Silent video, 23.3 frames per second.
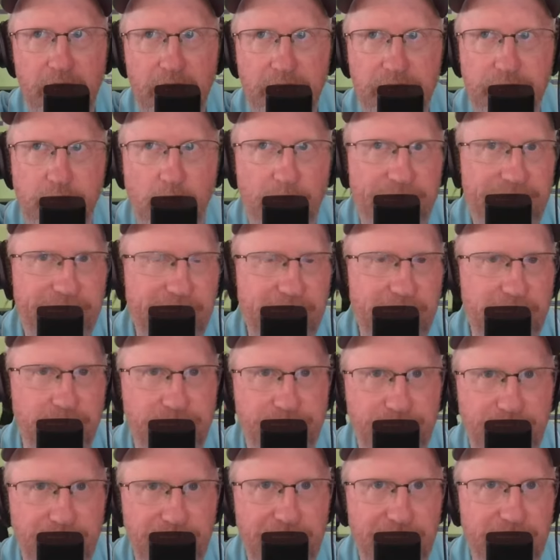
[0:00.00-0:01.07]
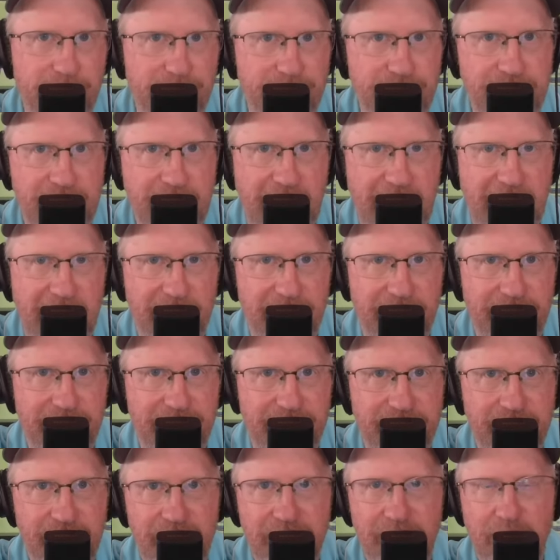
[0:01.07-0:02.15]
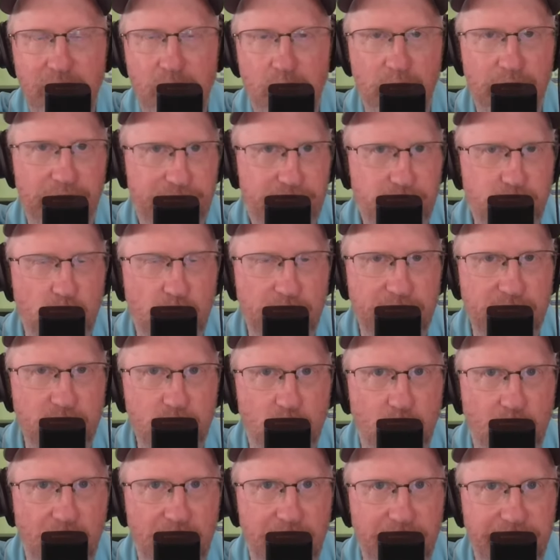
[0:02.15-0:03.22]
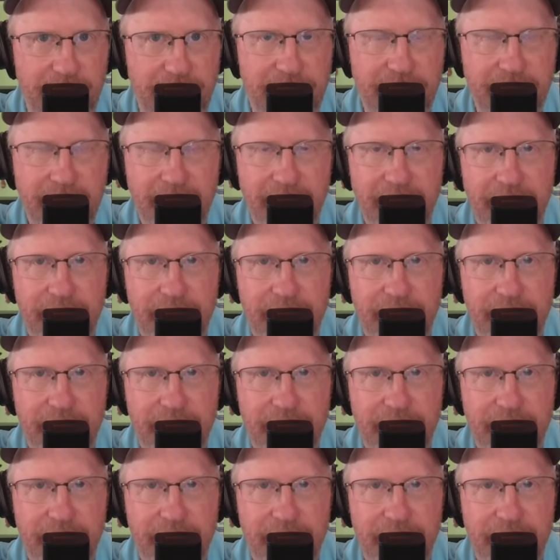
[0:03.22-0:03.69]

So it's either 3 years in college or at 21,